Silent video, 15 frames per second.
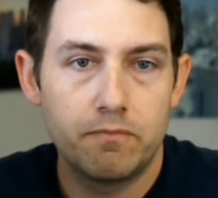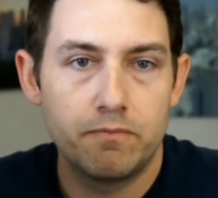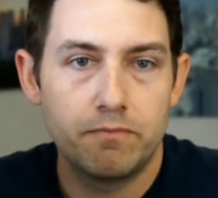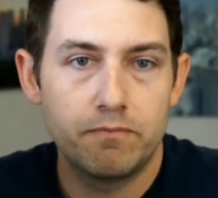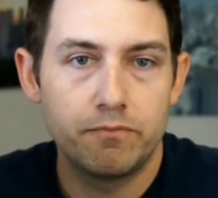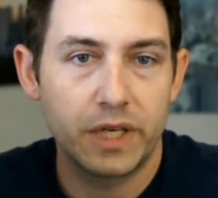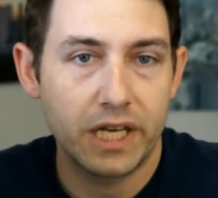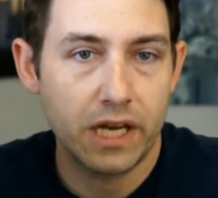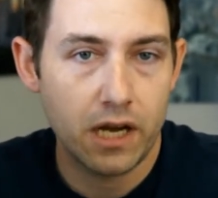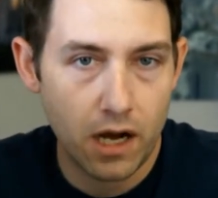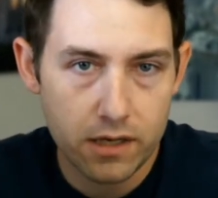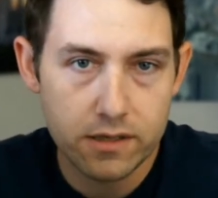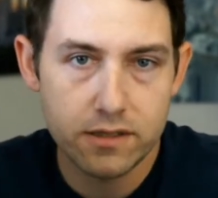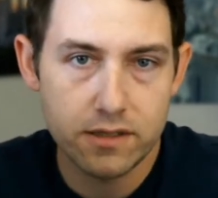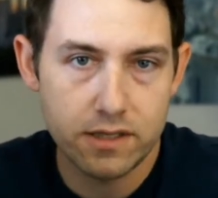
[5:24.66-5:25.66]

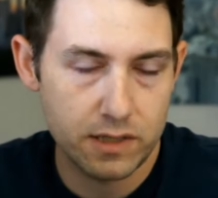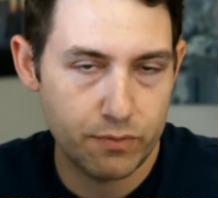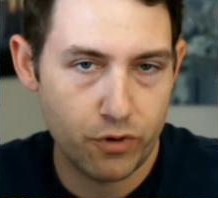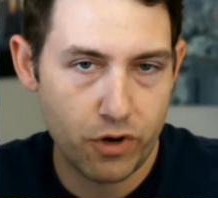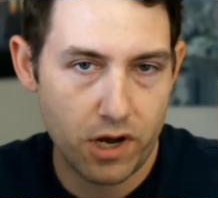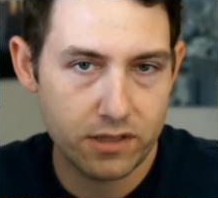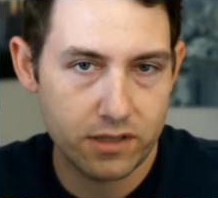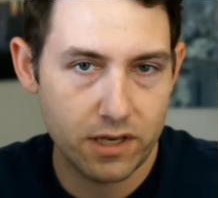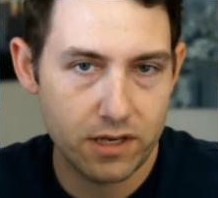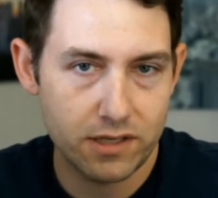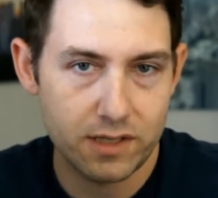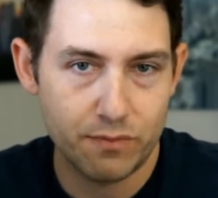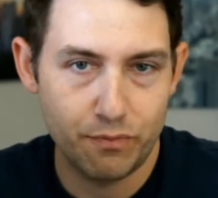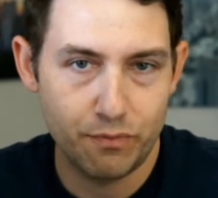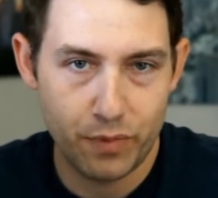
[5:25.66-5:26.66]
Because this process
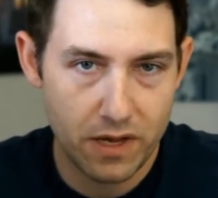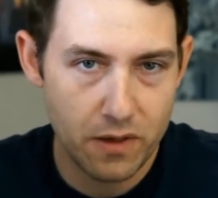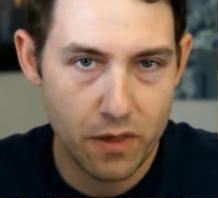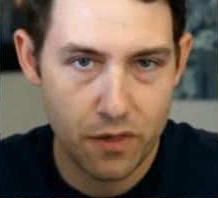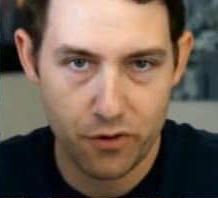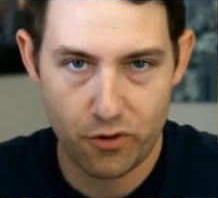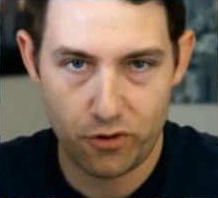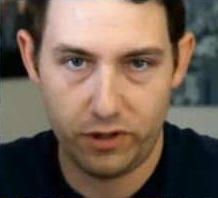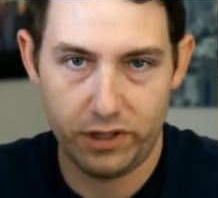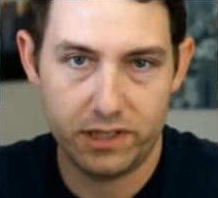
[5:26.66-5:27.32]
has been thoroughly